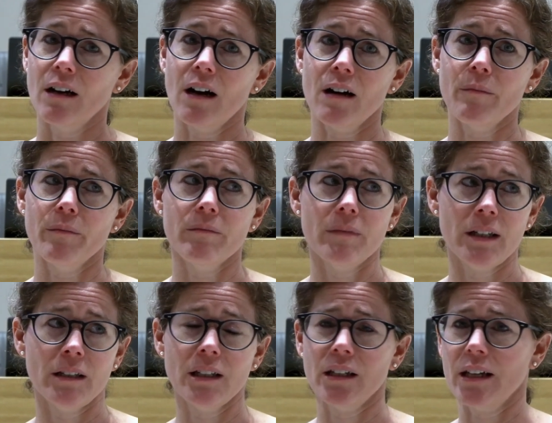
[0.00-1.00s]

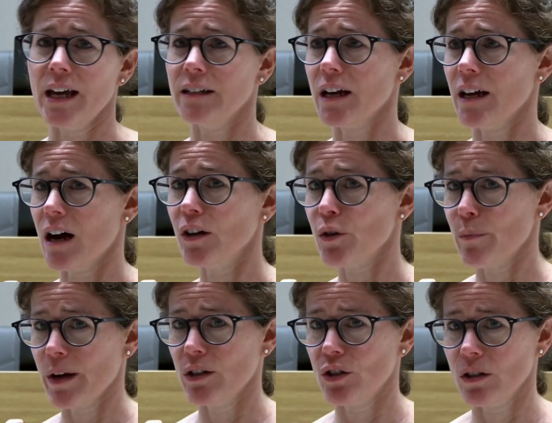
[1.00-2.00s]
in the
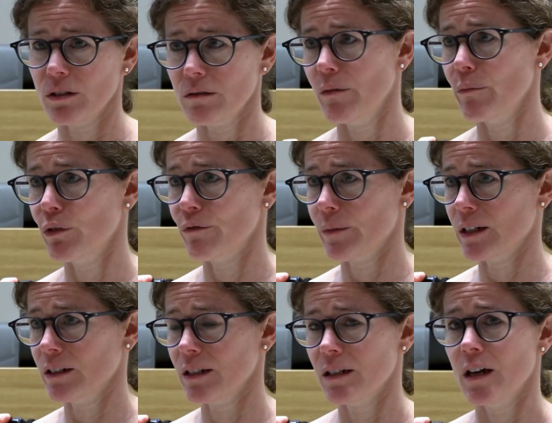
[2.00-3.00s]
anti-occupation
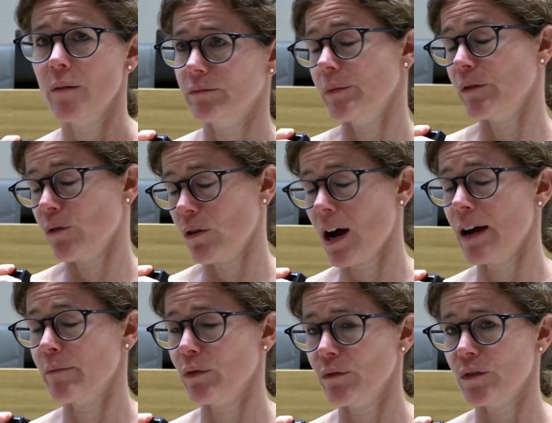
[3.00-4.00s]
movement before
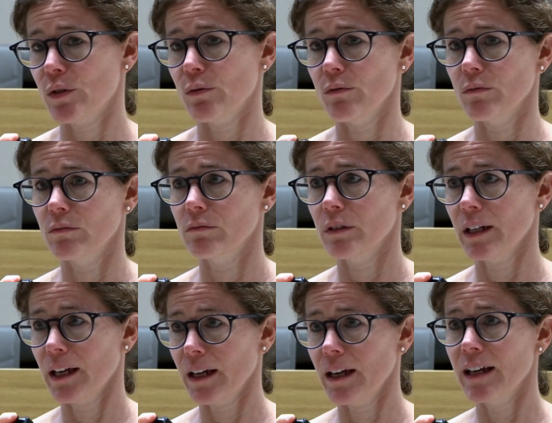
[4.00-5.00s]
I moved to
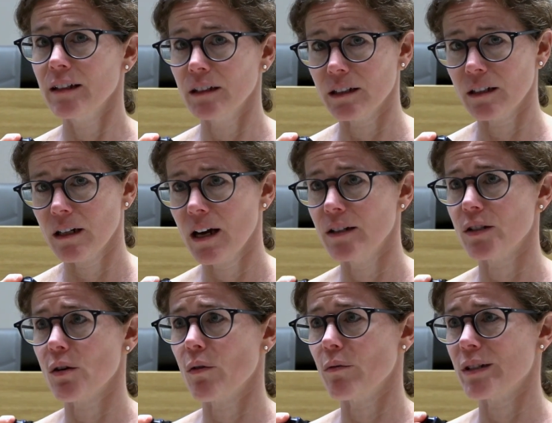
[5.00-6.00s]
England. And
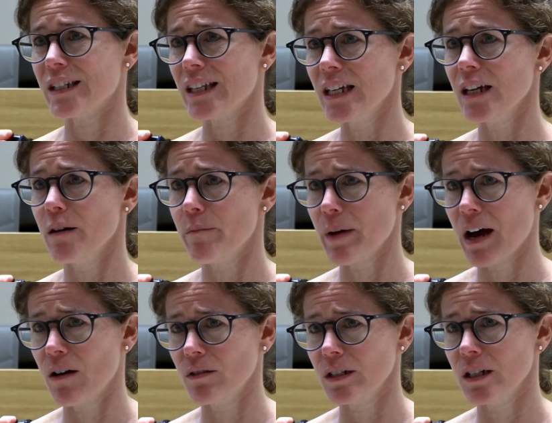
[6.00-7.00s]
so it was thinking
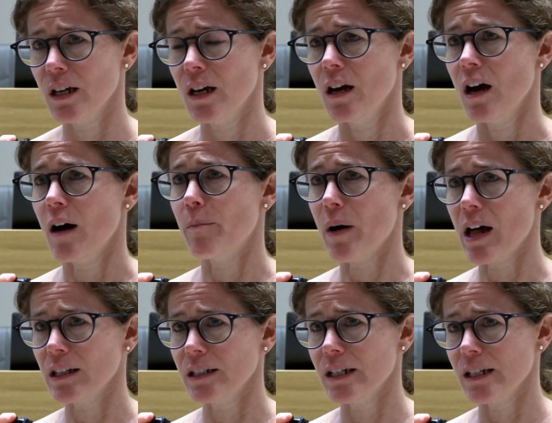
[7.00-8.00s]
about a
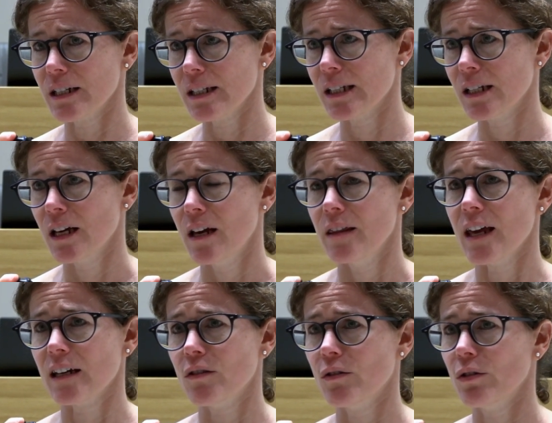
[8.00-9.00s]
politics
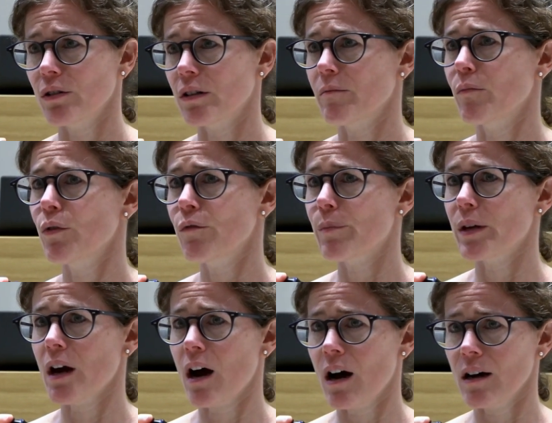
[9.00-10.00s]
that could move
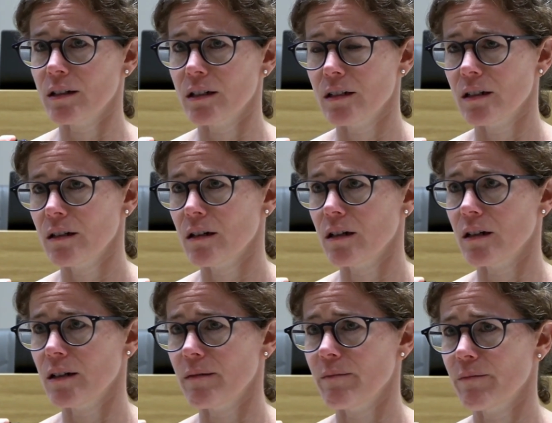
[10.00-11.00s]
beyond
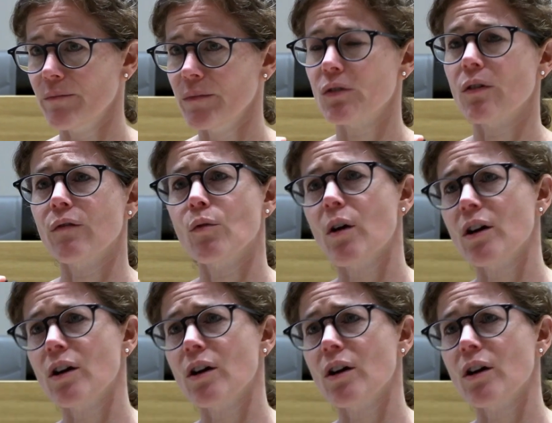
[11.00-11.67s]
sort of